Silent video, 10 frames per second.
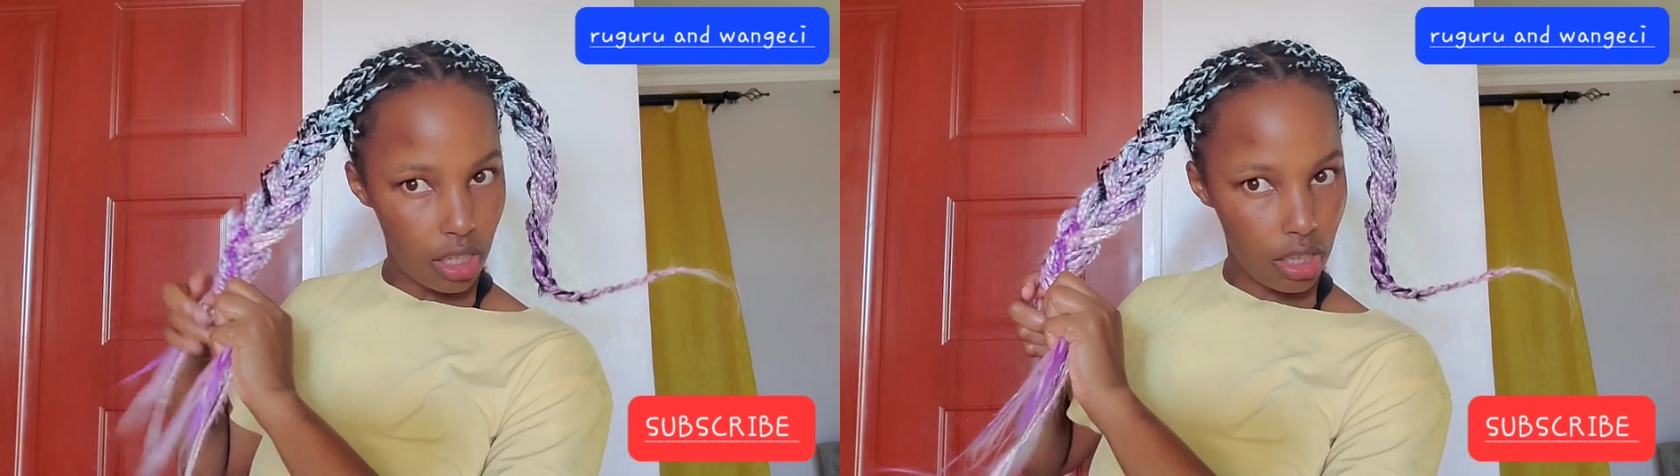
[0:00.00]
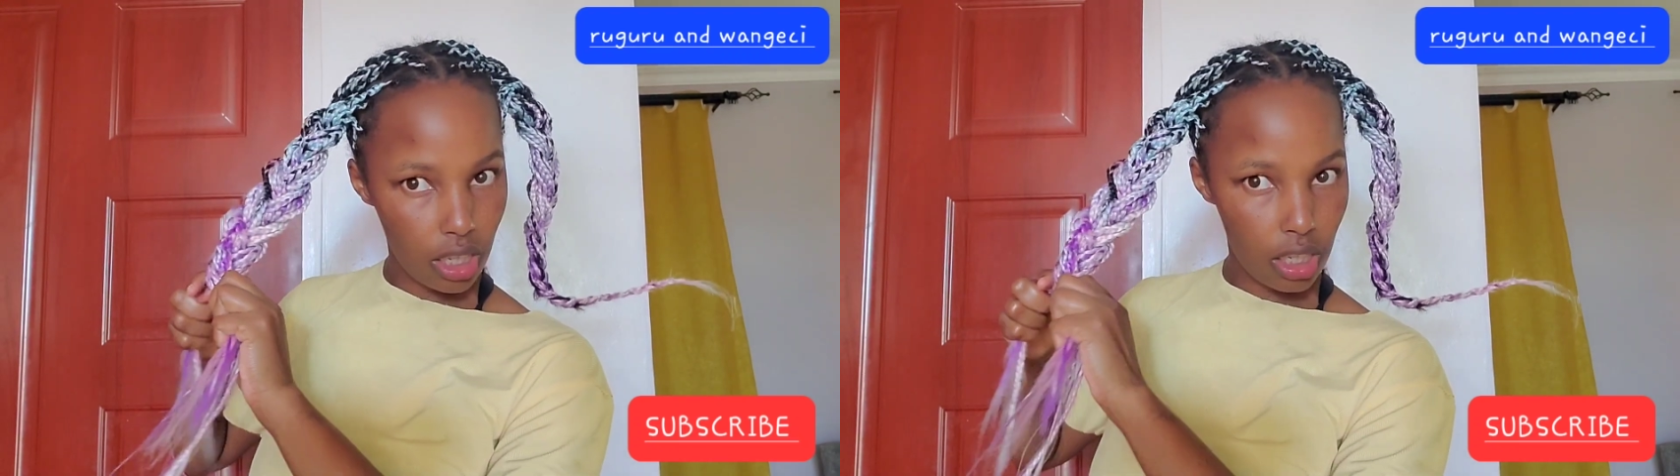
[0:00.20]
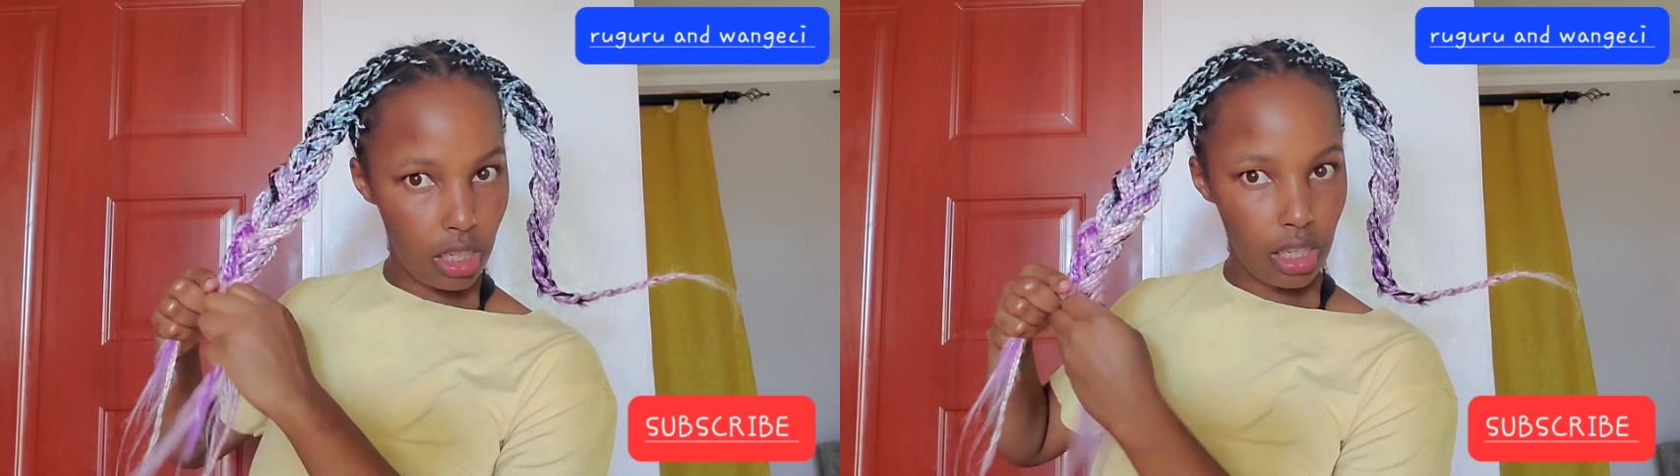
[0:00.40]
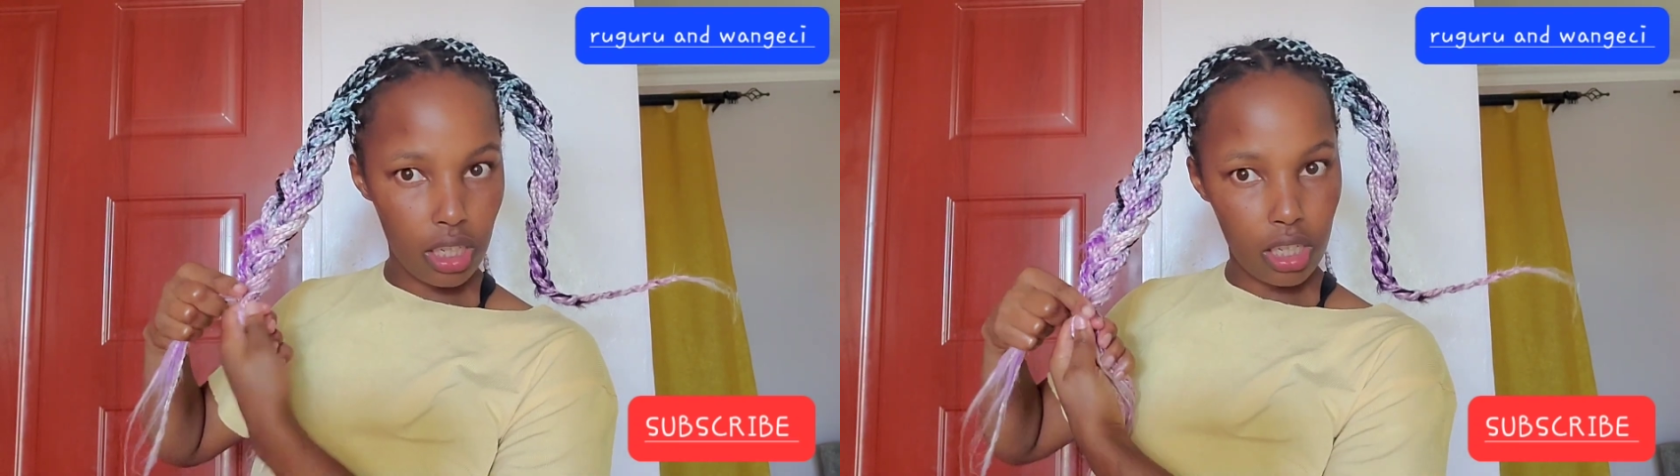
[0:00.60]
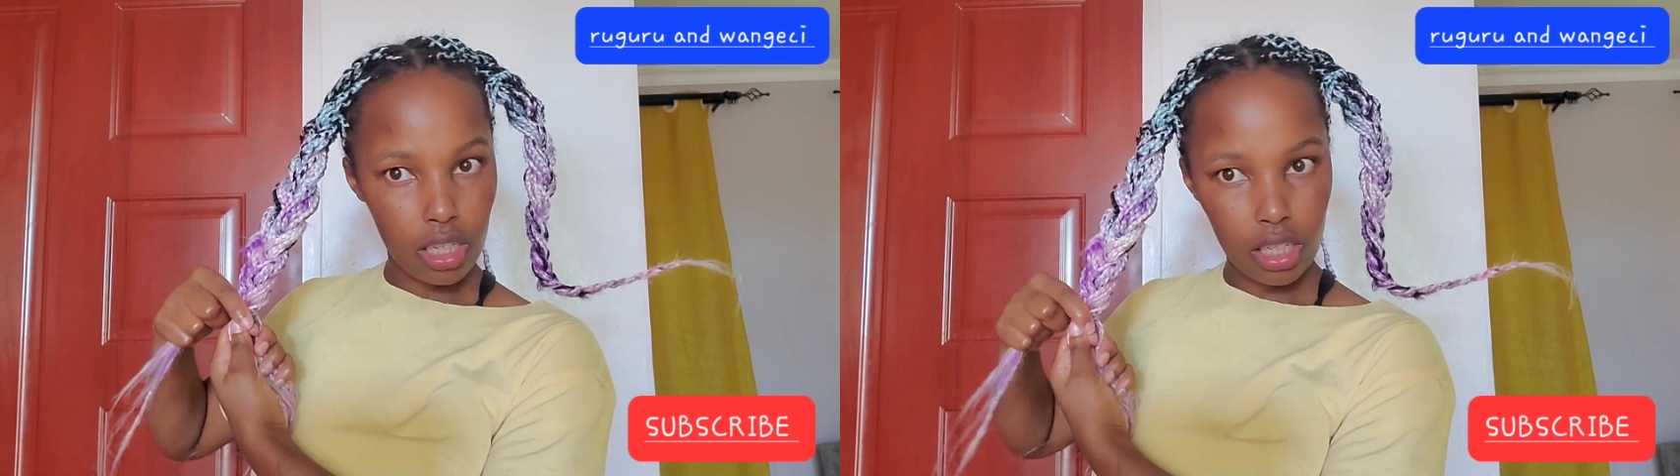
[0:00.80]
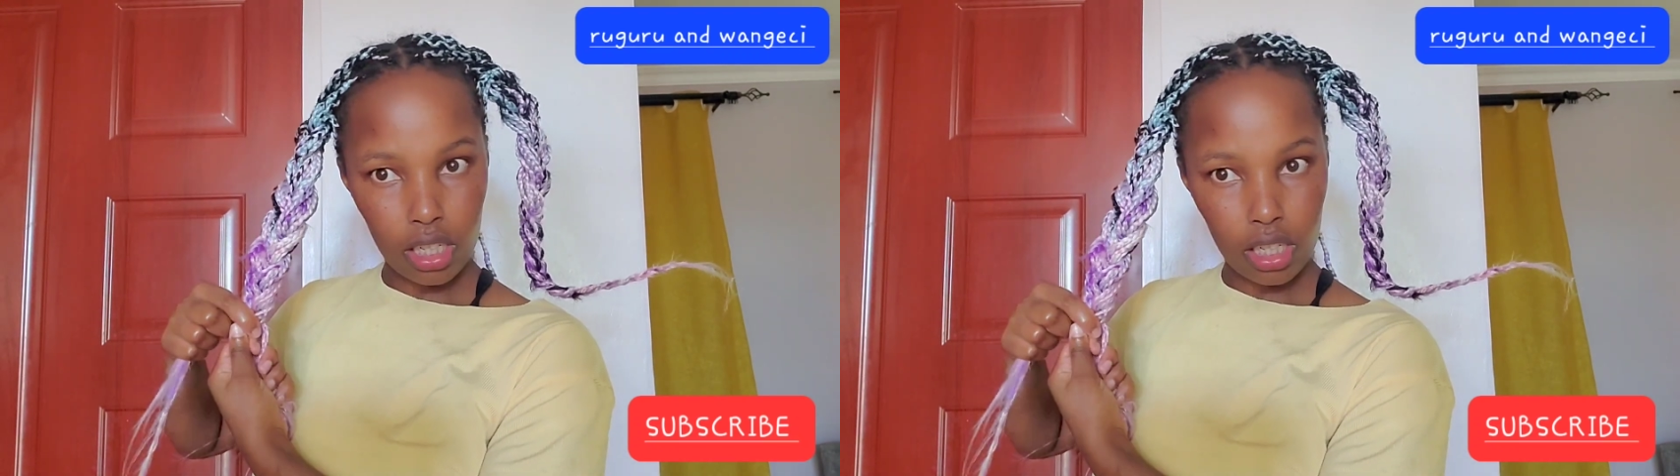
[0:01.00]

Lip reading: They